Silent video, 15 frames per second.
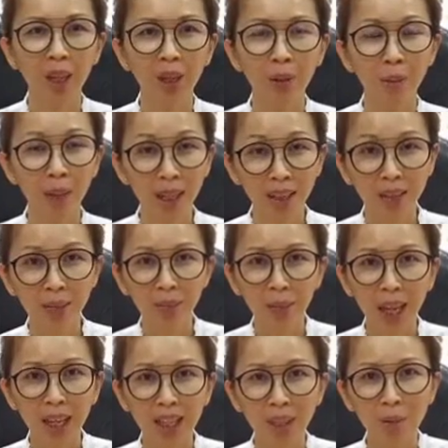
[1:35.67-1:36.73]
Well,
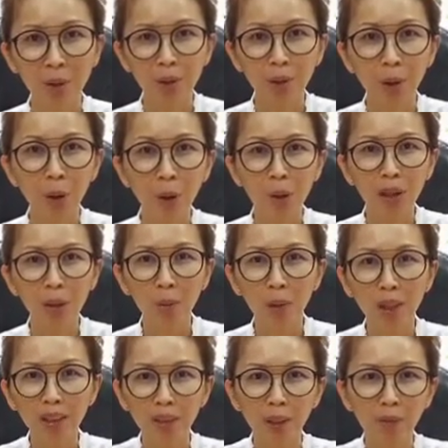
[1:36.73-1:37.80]
it was all her work
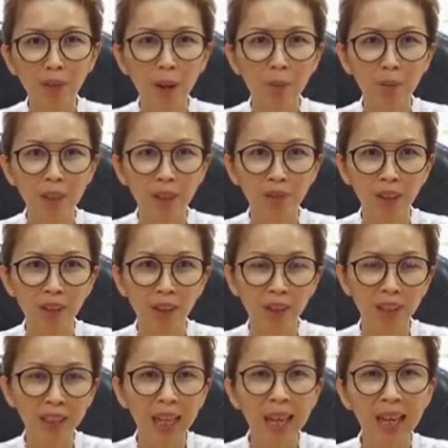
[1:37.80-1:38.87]
of observation
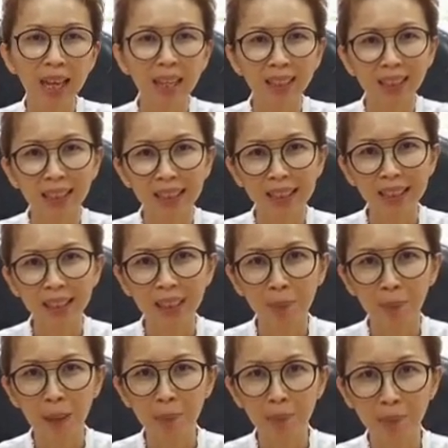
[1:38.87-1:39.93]
at Casa di
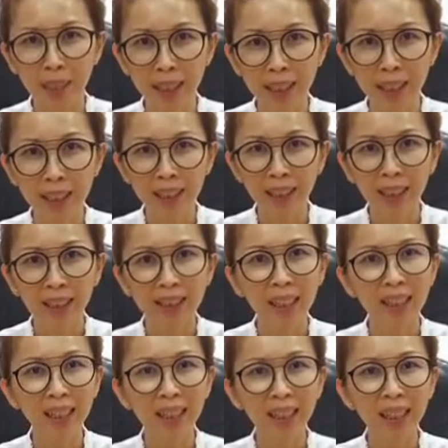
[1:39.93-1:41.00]
Bambini that
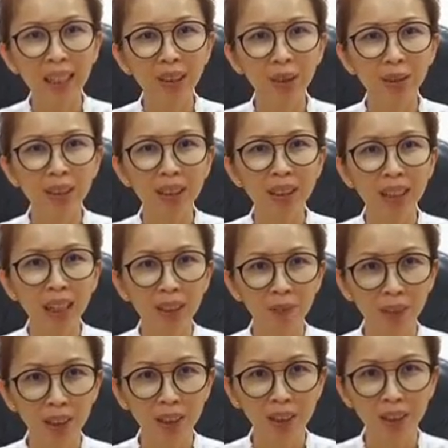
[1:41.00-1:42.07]
led her to
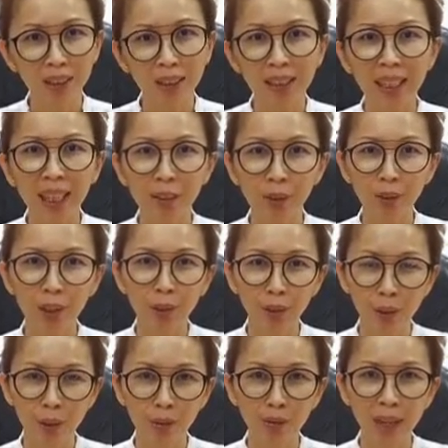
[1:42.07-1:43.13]
discover the natural
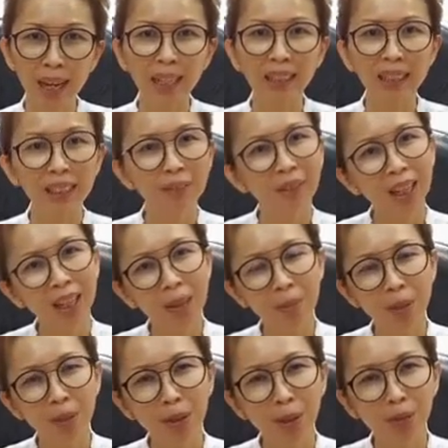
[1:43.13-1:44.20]
growth and
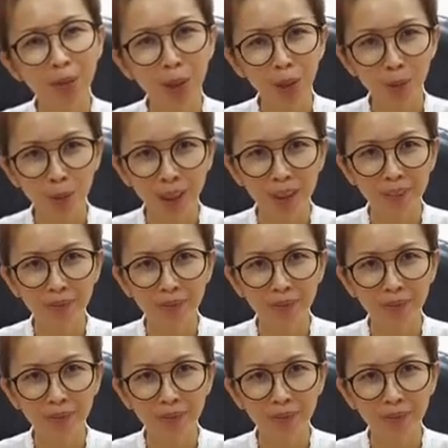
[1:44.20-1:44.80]
development of children.